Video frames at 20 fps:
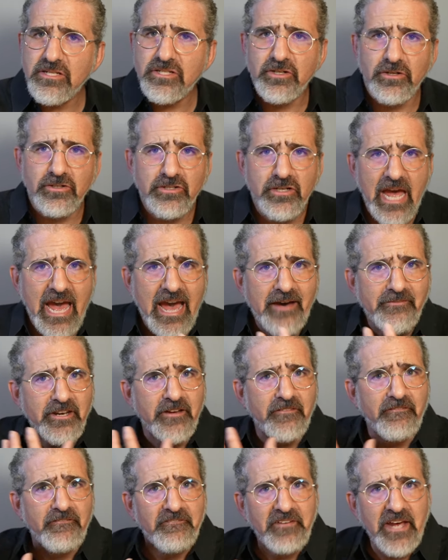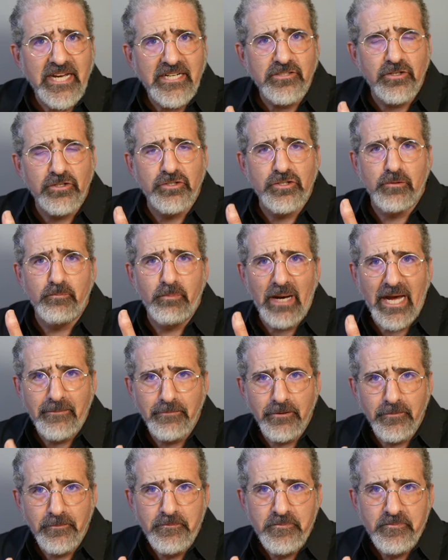start to have an effect on your
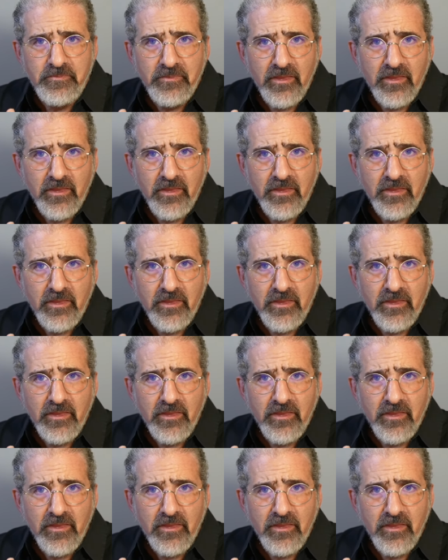Bible,